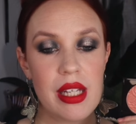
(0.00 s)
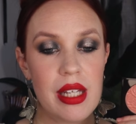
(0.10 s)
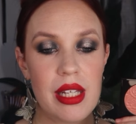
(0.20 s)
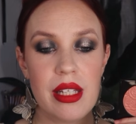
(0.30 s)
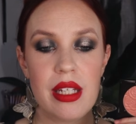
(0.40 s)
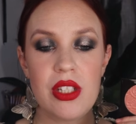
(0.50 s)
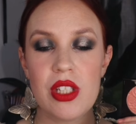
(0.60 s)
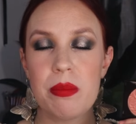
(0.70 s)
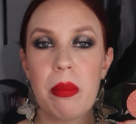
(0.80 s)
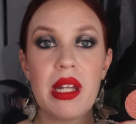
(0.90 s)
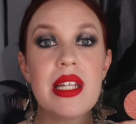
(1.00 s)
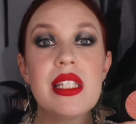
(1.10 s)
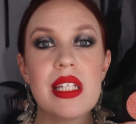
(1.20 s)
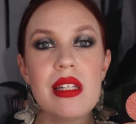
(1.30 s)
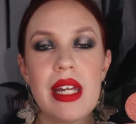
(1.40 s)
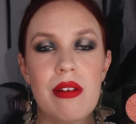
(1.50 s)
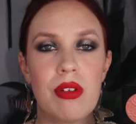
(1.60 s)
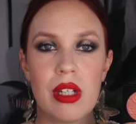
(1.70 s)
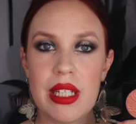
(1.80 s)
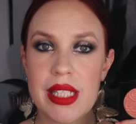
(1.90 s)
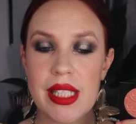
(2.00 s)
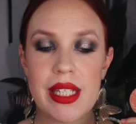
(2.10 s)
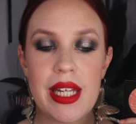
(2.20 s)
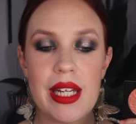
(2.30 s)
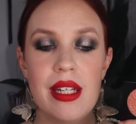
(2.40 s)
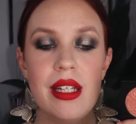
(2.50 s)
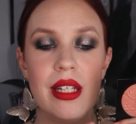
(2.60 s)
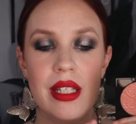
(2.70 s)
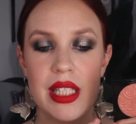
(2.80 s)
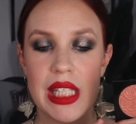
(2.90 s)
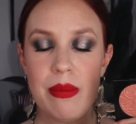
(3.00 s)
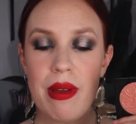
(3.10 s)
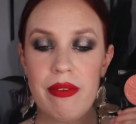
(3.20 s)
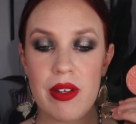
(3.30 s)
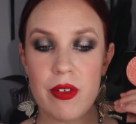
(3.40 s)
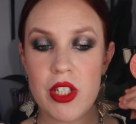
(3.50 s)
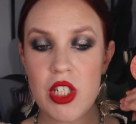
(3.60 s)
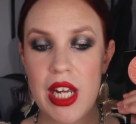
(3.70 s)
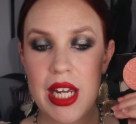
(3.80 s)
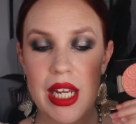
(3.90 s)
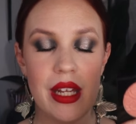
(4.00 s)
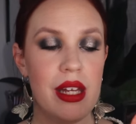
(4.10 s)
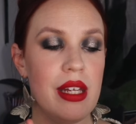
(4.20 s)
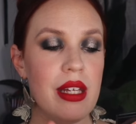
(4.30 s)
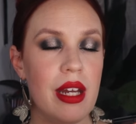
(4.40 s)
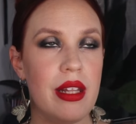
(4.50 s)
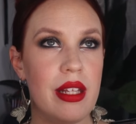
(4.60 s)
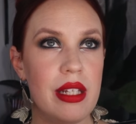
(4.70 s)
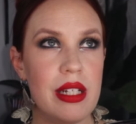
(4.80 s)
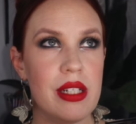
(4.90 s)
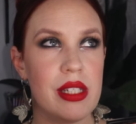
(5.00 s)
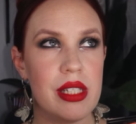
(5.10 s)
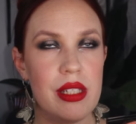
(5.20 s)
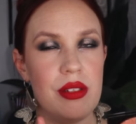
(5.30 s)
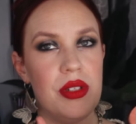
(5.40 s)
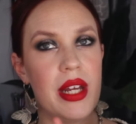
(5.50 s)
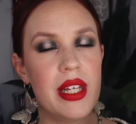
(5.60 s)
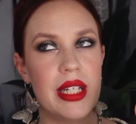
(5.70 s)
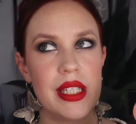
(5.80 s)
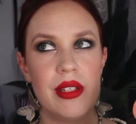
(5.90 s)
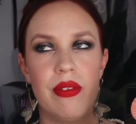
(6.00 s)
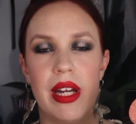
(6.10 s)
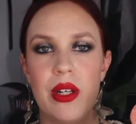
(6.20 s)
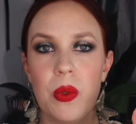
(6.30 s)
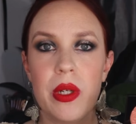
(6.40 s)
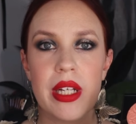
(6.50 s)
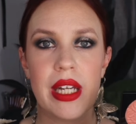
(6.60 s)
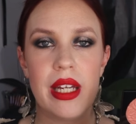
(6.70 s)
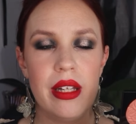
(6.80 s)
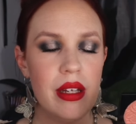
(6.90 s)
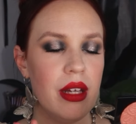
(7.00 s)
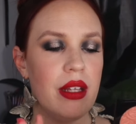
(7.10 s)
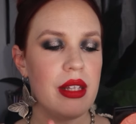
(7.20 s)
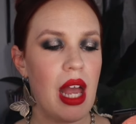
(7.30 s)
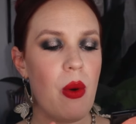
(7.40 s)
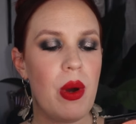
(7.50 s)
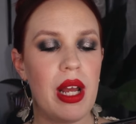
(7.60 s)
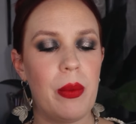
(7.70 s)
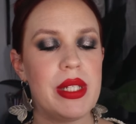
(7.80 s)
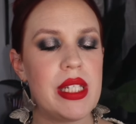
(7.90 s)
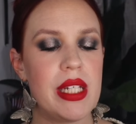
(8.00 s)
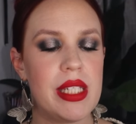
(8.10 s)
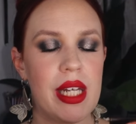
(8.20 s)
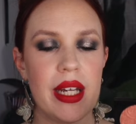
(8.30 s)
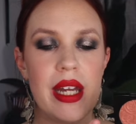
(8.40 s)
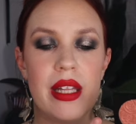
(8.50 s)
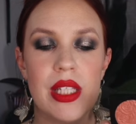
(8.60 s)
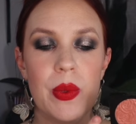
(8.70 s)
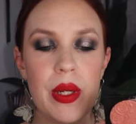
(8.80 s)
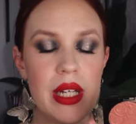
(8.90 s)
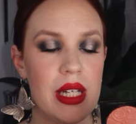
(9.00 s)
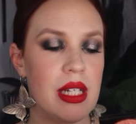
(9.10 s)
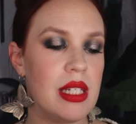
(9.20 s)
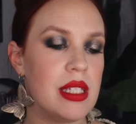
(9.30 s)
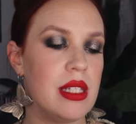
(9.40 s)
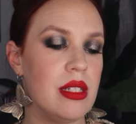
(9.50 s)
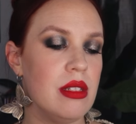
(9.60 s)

It, it just blends in effortlessly. This is my favorite shade. And then there's, I think it's Divine Orchid. That one I would say second. This one is